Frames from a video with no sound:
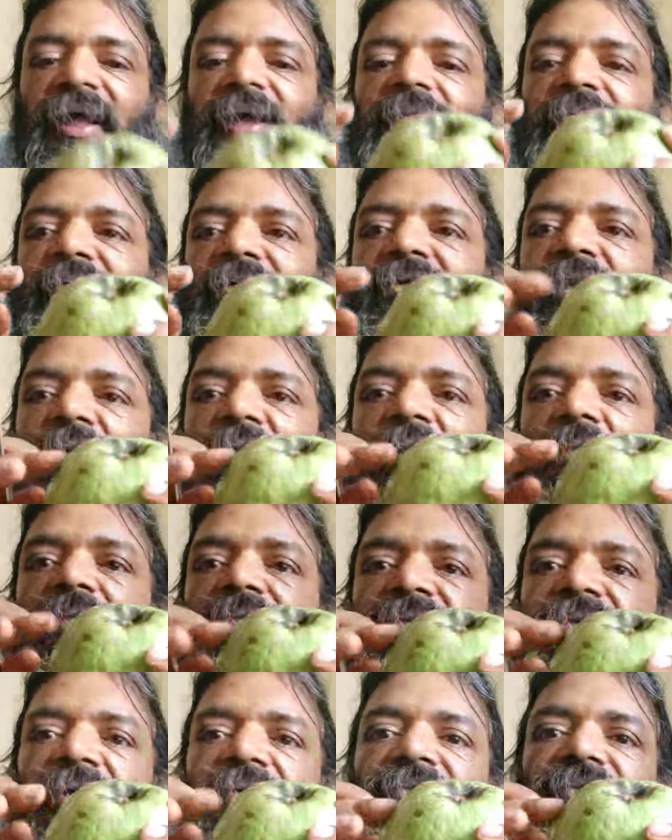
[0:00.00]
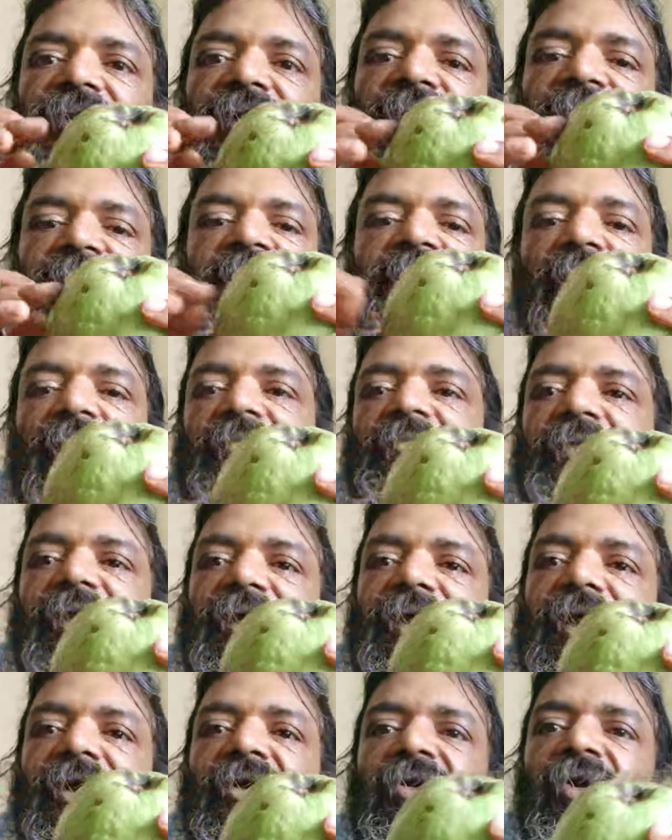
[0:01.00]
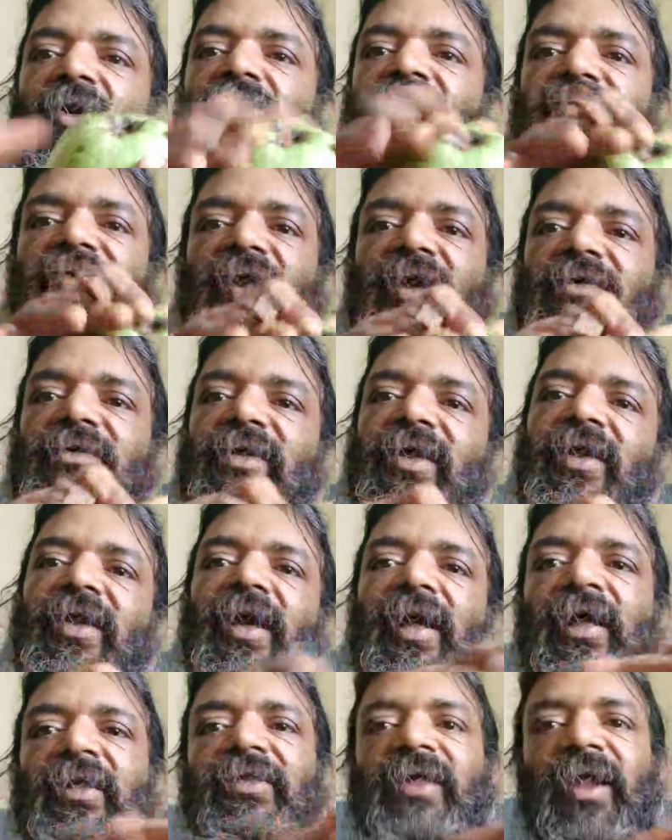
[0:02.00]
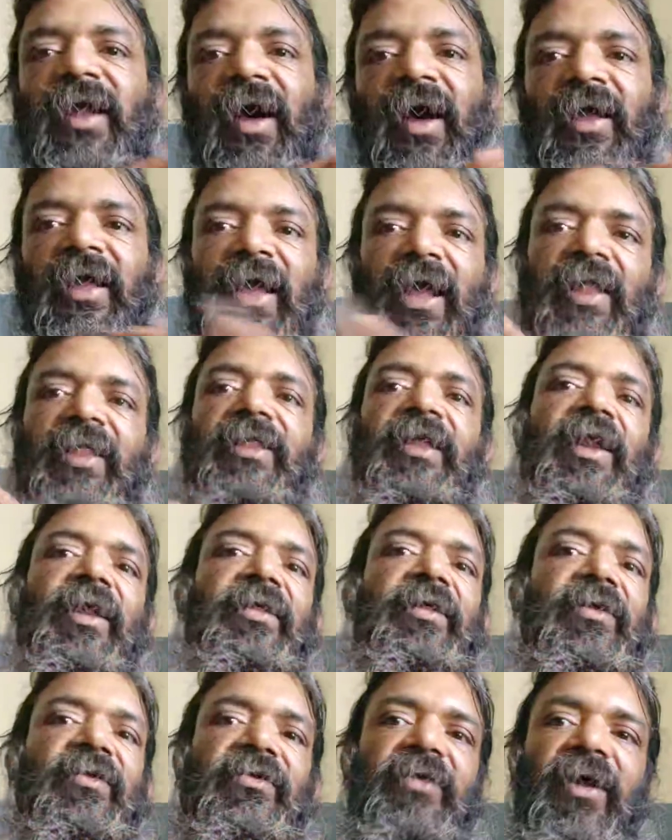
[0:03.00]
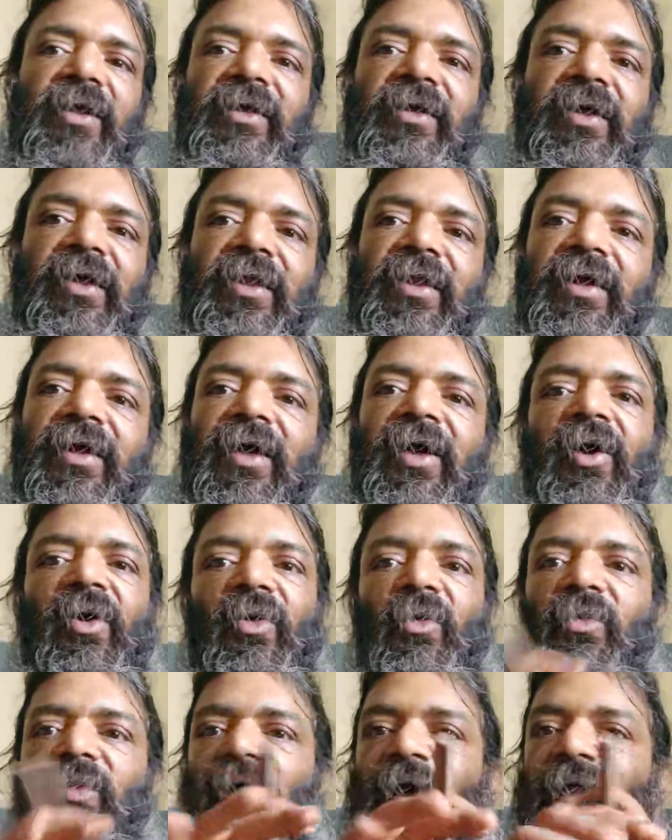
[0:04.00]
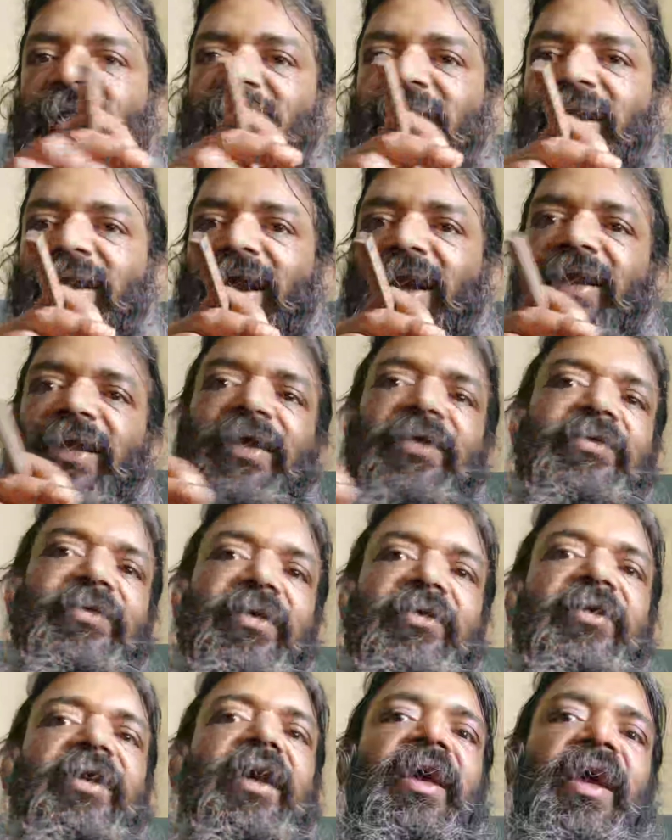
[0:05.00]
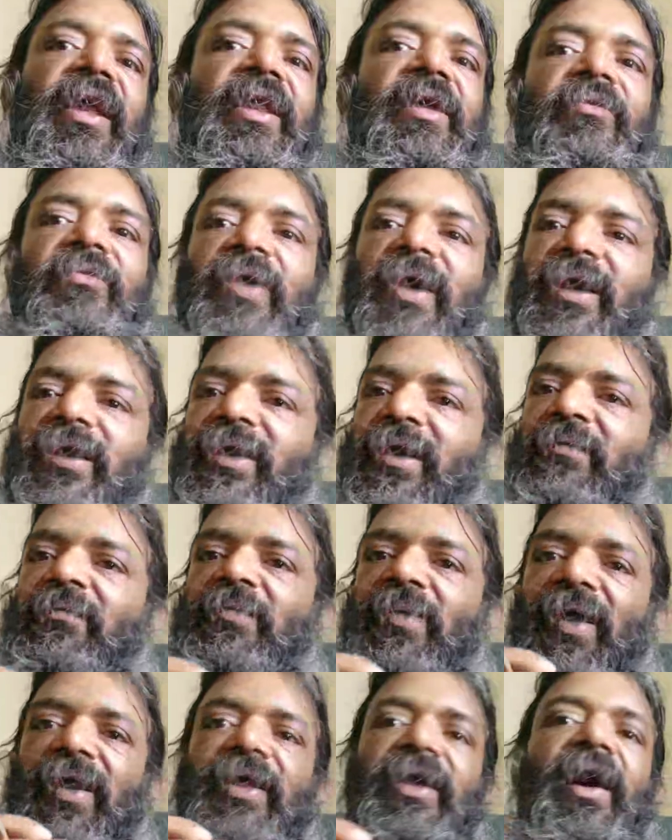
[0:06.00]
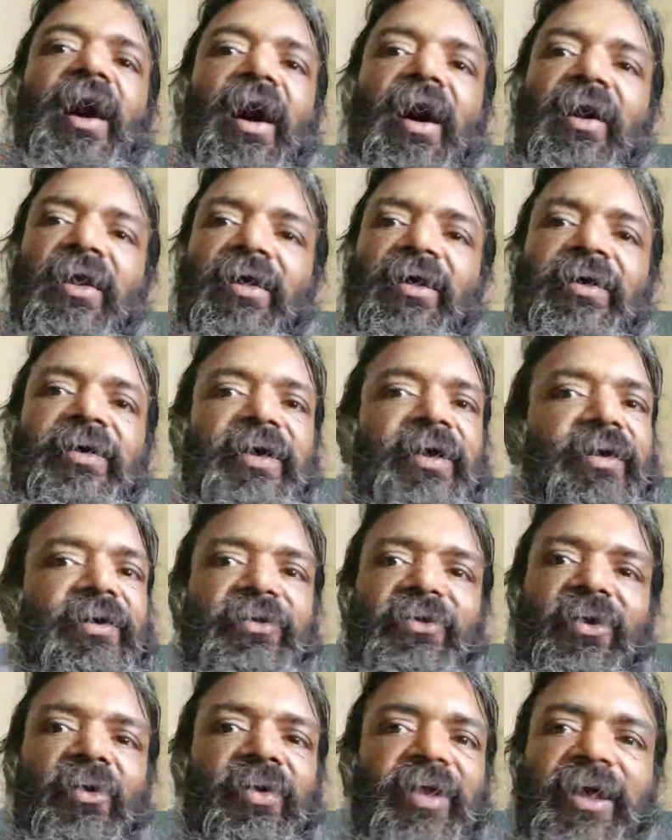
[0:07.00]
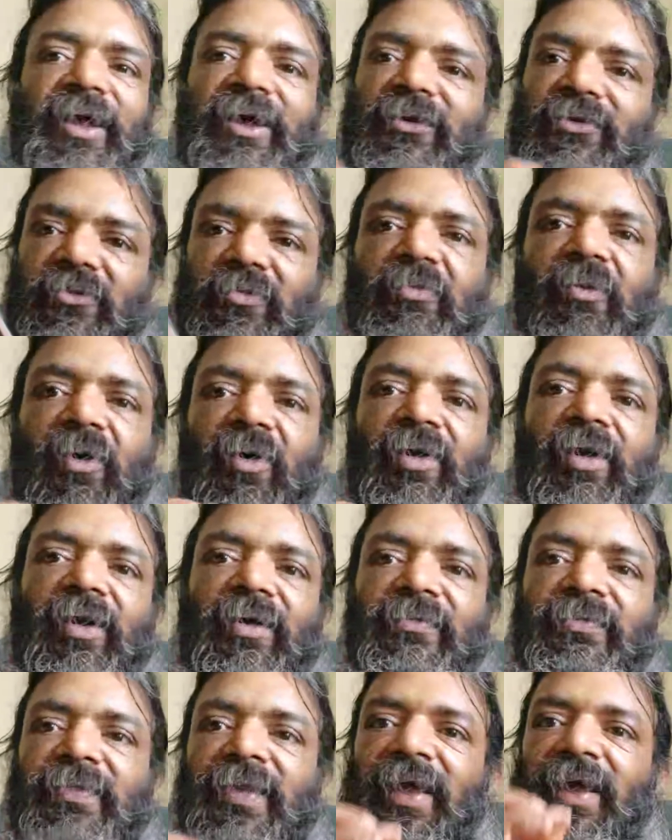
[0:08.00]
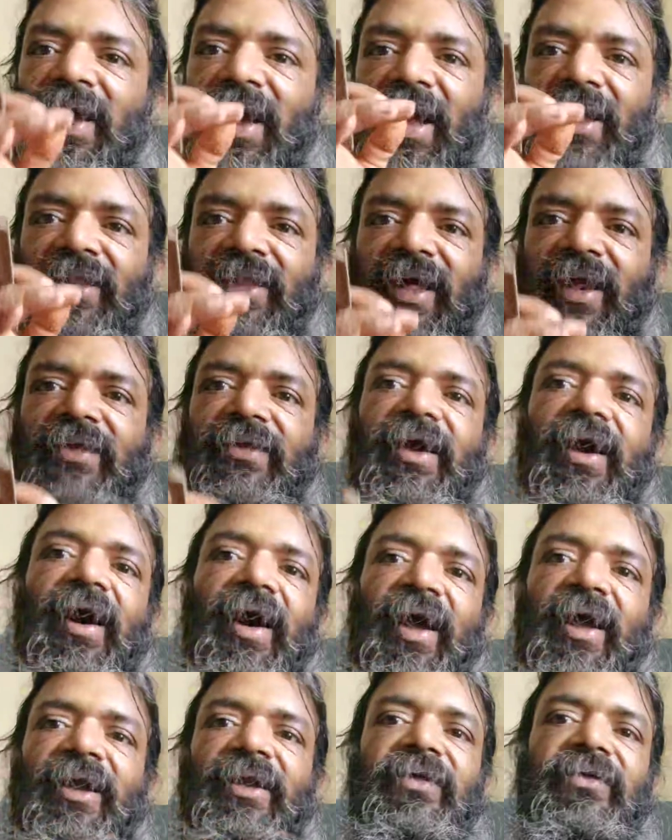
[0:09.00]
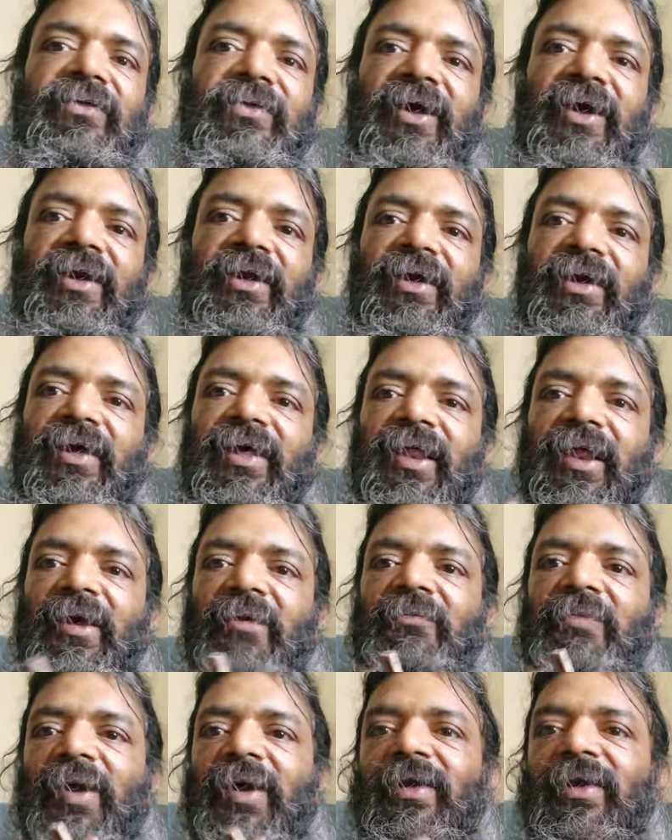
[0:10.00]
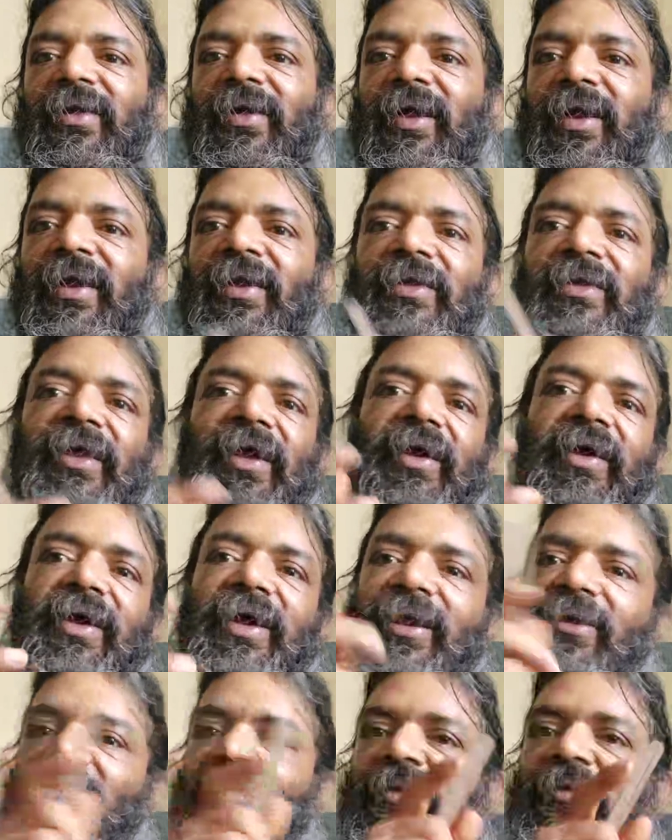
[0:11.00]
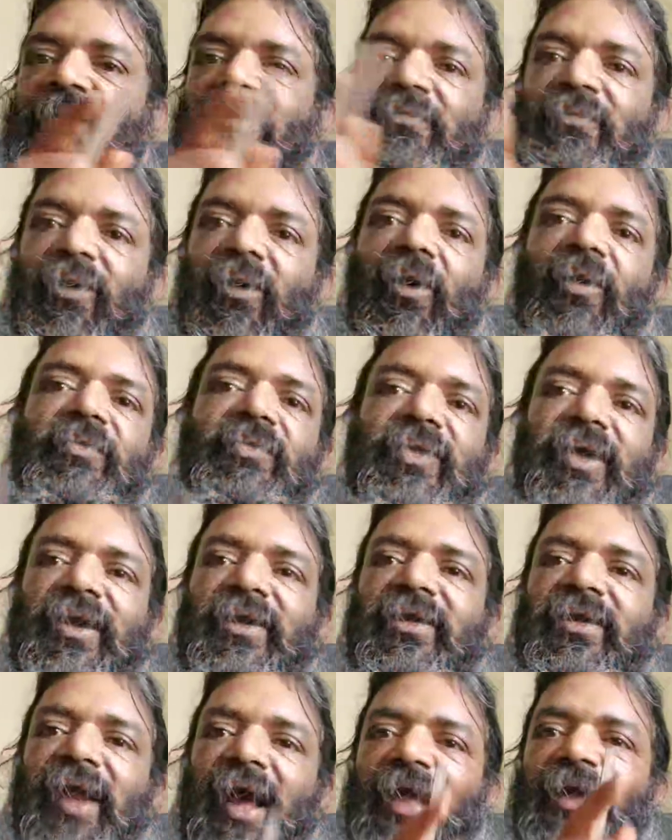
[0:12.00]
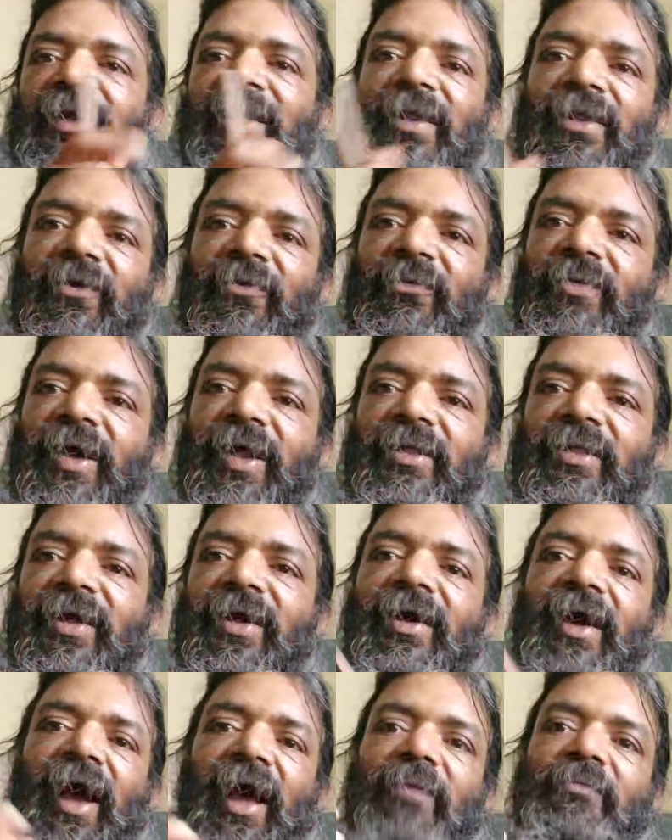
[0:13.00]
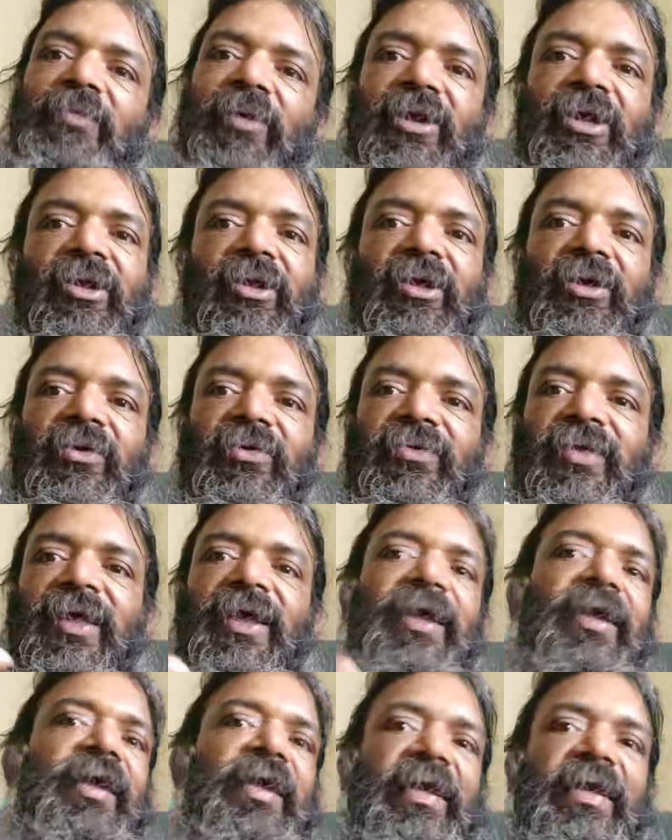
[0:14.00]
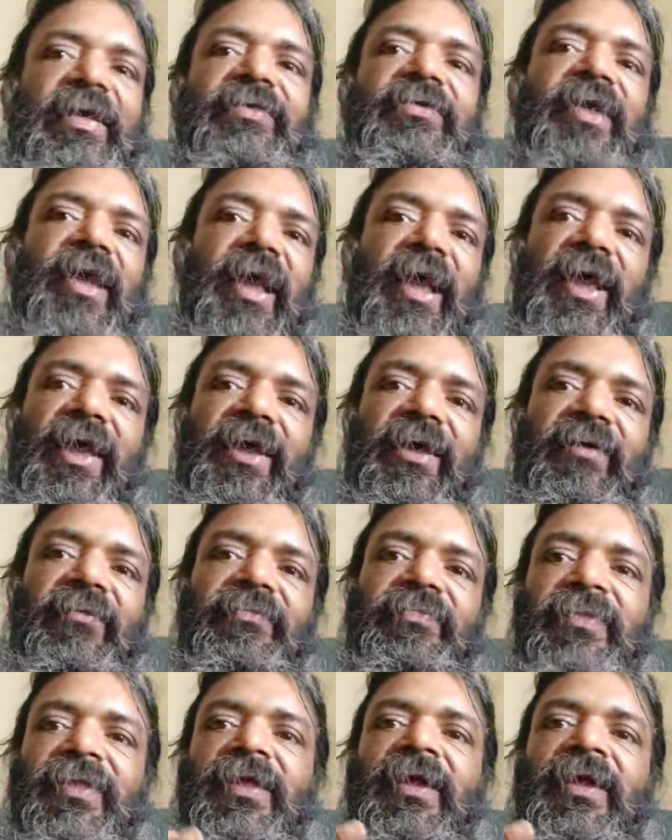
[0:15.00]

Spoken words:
If top somewhere, if I make a cross section, then again there is a circle where the radius is anyway temporary r, it is not a, small, and there is a height z, but it forms a triangle where the hypotenuse is a.